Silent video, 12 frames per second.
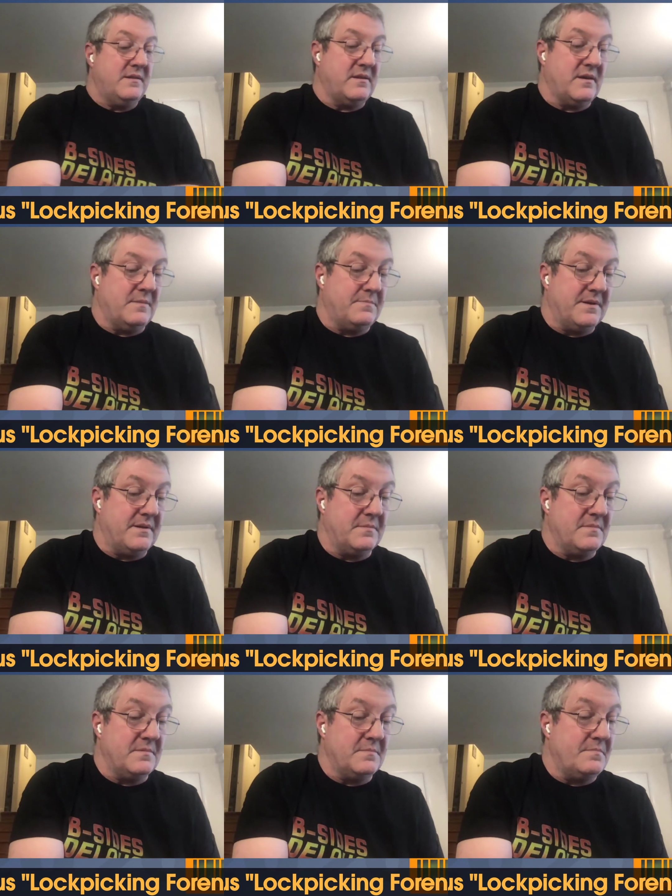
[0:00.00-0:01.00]

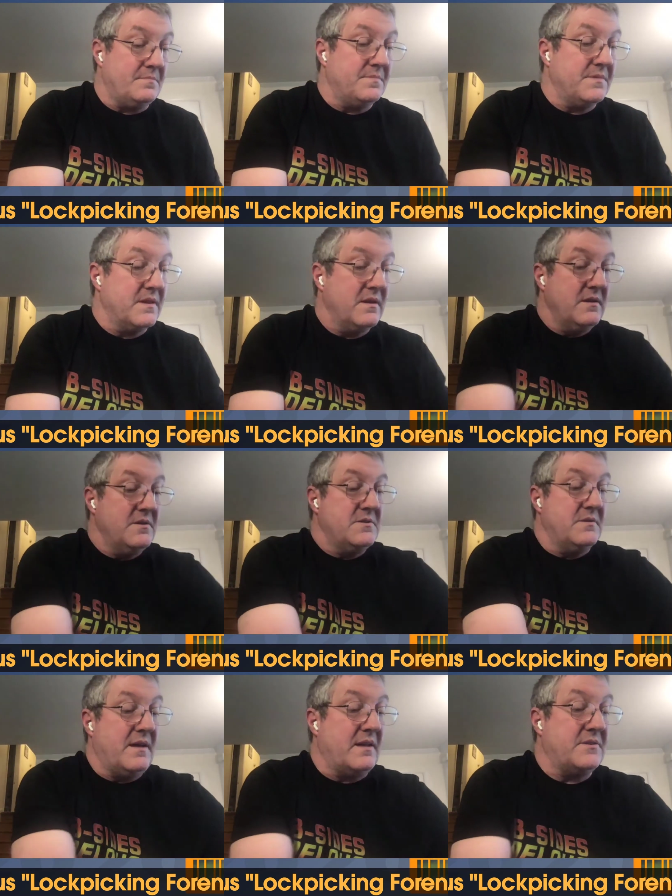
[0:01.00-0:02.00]

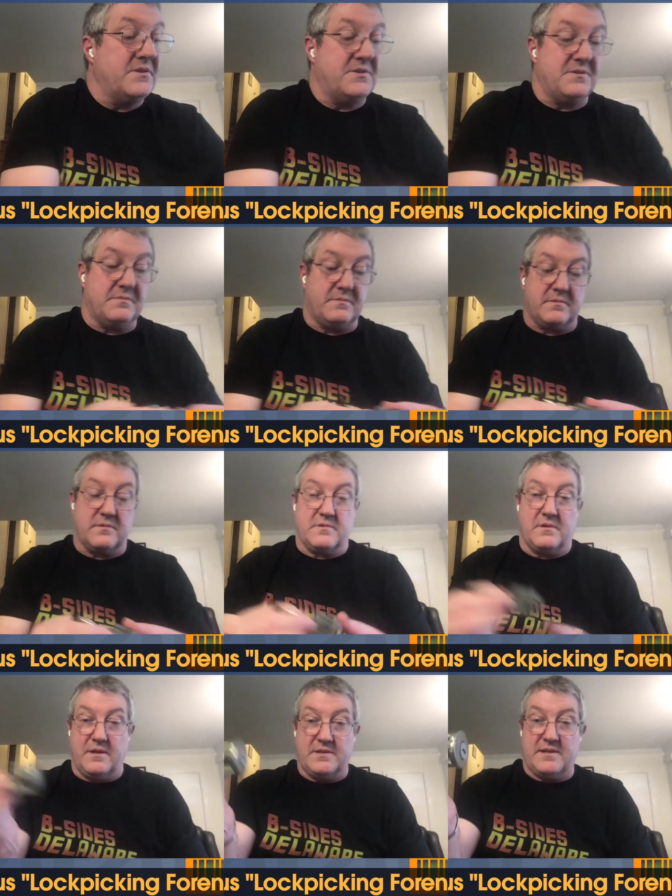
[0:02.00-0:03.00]
so
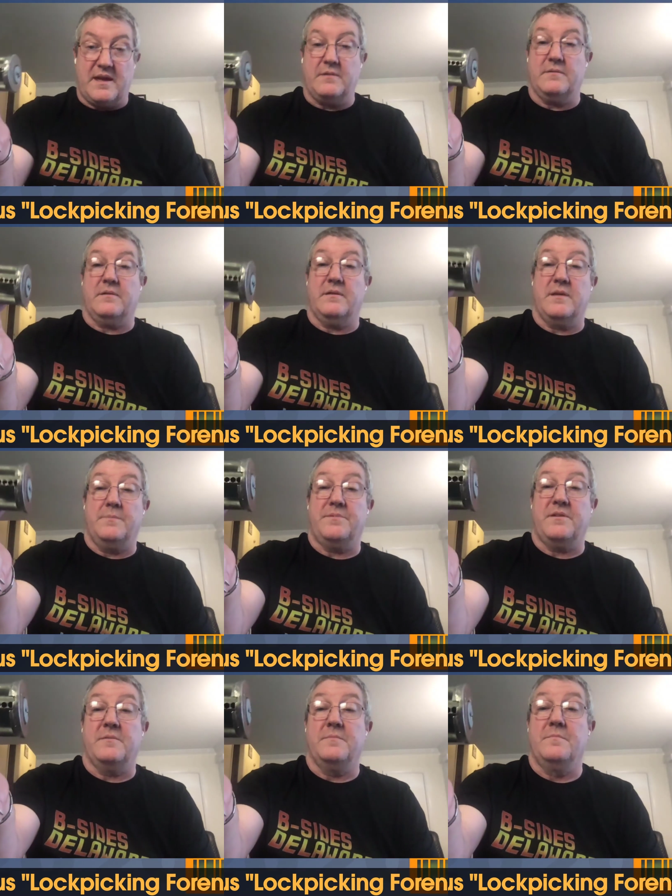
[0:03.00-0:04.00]
it's out, it's
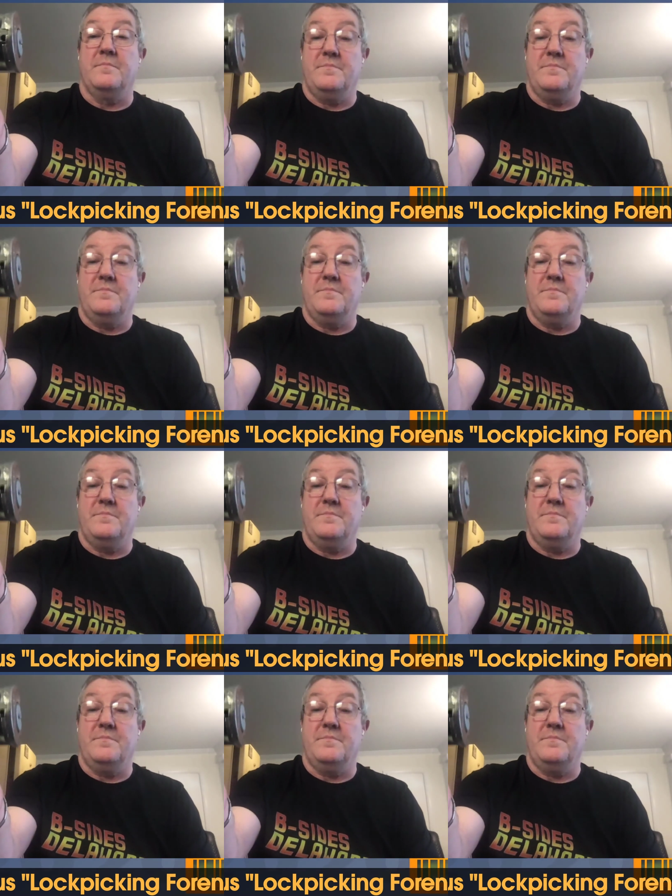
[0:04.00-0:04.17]
empty.